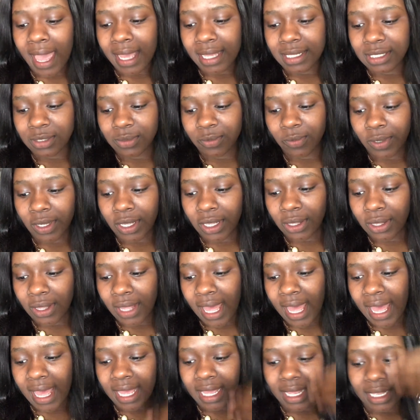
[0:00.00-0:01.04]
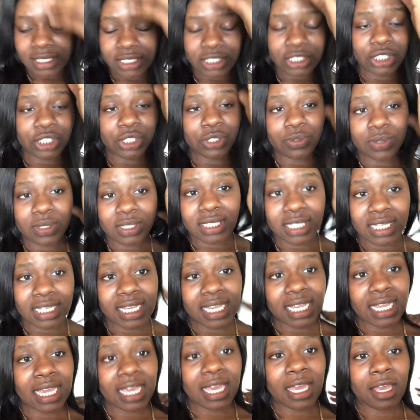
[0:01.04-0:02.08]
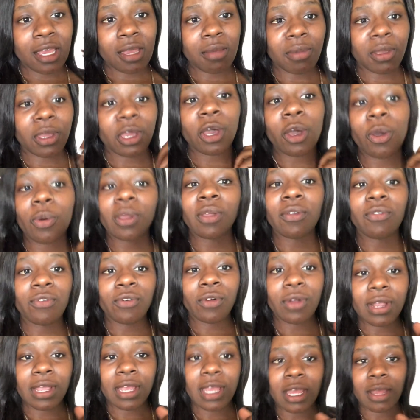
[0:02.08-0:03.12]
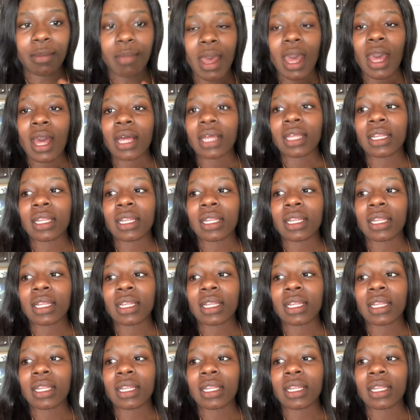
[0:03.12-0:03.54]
as well as you seeking him, going for him,